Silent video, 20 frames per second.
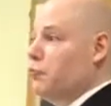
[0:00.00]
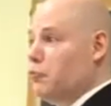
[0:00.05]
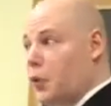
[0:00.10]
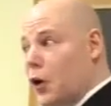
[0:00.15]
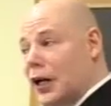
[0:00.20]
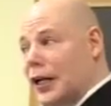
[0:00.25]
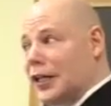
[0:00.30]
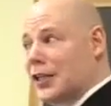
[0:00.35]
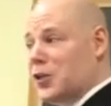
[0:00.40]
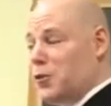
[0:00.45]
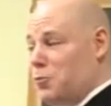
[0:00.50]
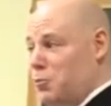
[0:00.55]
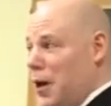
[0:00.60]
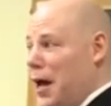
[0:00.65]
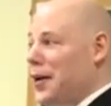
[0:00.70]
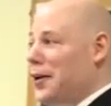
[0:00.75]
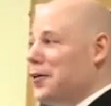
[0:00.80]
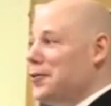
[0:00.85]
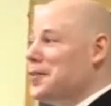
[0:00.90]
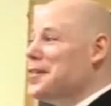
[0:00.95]
But it's
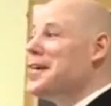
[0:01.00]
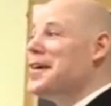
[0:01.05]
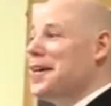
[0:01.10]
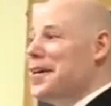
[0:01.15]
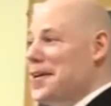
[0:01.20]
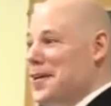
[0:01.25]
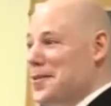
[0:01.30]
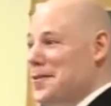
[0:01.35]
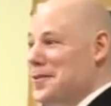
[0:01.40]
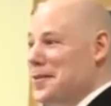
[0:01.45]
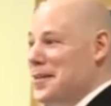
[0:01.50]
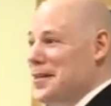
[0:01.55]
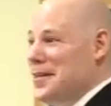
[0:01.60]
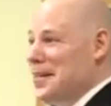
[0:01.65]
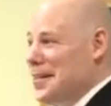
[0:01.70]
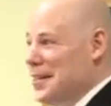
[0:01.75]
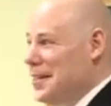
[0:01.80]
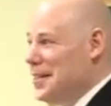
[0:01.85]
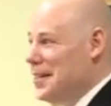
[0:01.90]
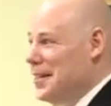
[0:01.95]
better
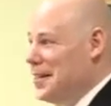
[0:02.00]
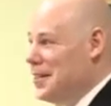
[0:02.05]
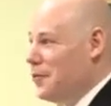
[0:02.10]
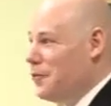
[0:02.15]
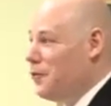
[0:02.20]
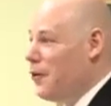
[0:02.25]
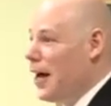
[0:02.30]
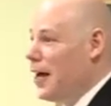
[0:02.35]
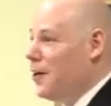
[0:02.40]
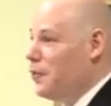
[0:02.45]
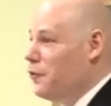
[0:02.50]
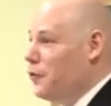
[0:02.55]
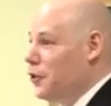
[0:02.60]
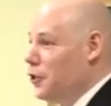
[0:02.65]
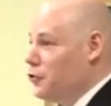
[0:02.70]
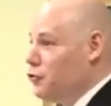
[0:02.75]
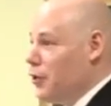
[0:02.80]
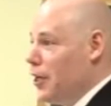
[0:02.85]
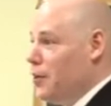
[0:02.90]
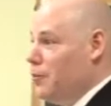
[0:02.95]
to file for
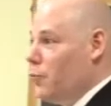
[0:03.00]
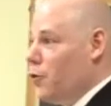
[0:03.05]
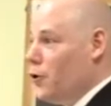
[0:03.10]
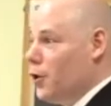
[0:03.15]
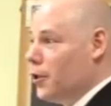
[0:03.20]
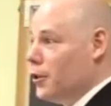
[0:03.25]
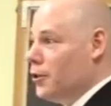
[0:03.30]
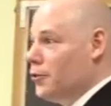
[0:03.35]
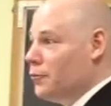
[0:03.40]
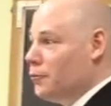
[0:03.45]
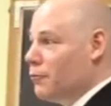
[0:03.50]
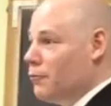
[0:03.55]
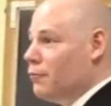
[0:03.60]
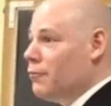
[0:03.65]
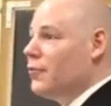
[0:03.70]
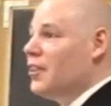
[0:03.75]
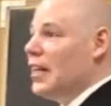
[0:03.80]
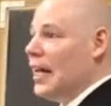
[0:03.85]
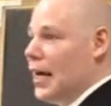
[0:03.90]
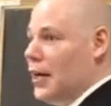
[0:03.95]
the trademark
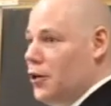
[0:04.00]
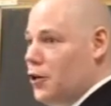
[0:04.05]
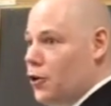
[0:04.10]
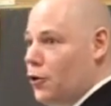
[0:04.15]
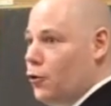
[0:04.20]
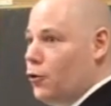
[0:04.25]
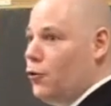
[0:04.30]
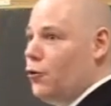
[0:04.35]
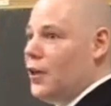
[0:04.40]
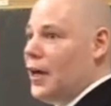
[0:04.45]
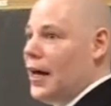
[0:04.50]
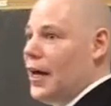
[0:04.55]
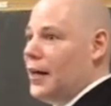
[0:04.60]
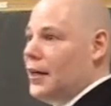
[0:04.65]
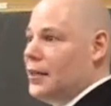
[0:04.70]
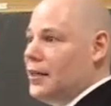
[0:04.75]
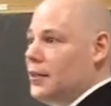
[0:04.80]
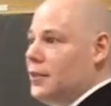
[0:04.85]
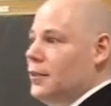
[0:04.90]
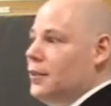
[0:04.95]
and know
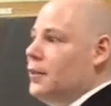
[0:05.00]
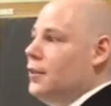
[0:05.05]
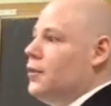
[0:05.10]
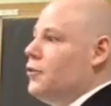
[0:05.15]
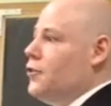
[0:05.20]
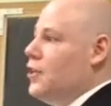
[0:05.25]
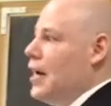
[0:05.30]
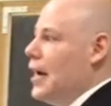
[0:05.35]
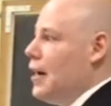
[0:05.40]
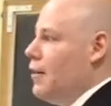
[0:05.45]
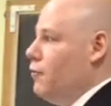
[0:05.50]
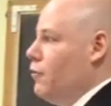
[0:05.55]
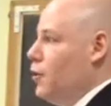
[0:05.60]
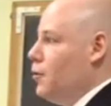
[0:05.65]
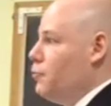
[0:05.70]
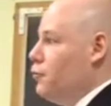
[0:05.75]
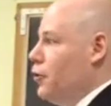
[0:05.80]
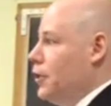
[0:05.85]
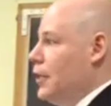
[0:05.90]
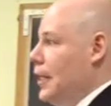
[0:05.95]
that you have
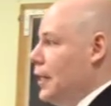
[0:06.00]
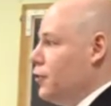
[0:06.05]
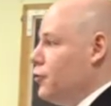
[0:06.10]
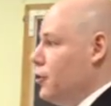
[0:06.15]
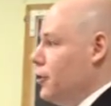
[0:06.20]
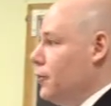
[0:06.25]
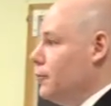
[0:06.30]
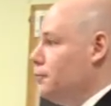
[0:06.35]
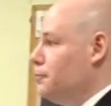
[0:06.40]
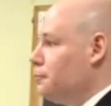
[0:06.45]
the protection.